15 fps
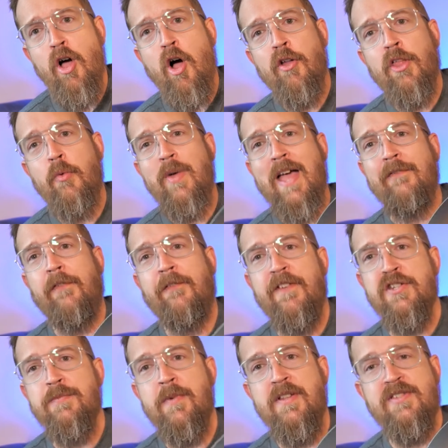Although we have a
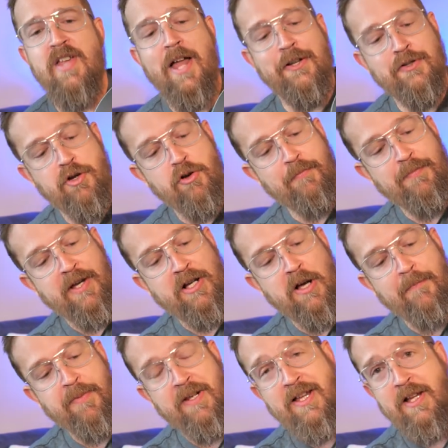Fishman Sonitone
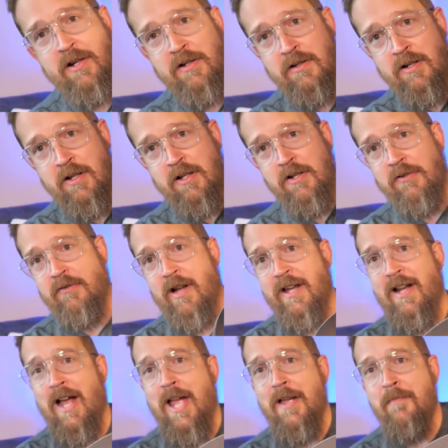pickup in here,
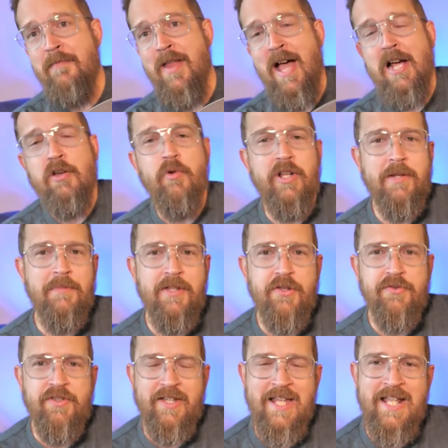right, I am not going to be
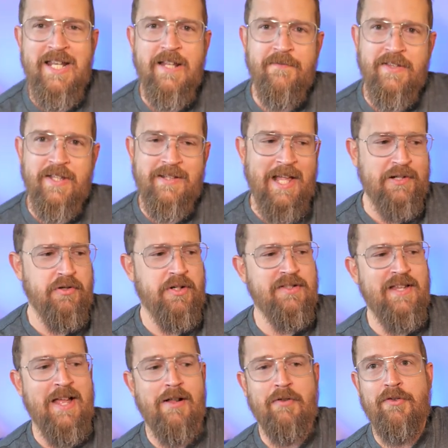using any of the electric
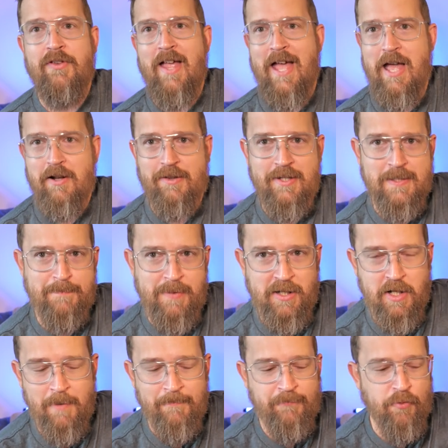sounds out of this
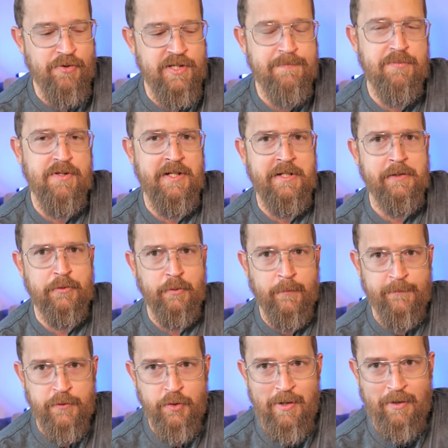pickup for this particular
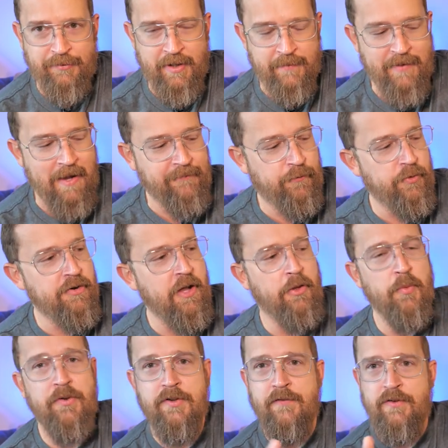review. I'll save that for
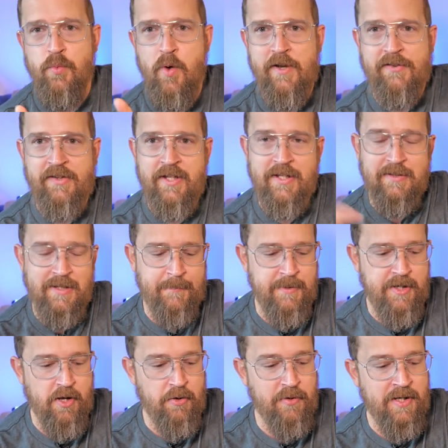another one. So if you want to see it, let
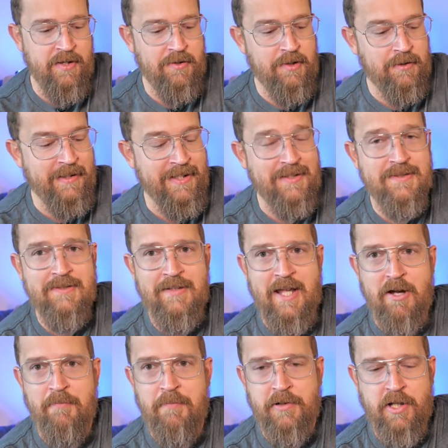me know in the links
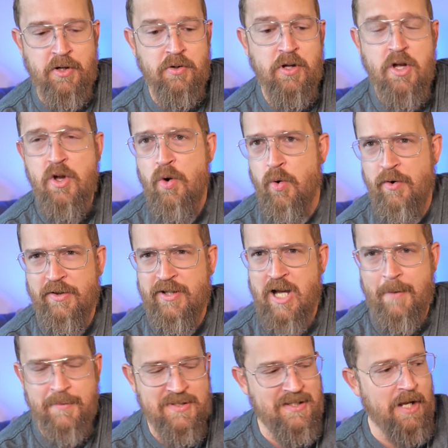down below or in the
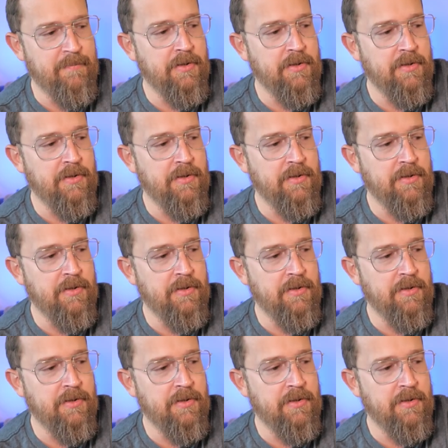comments down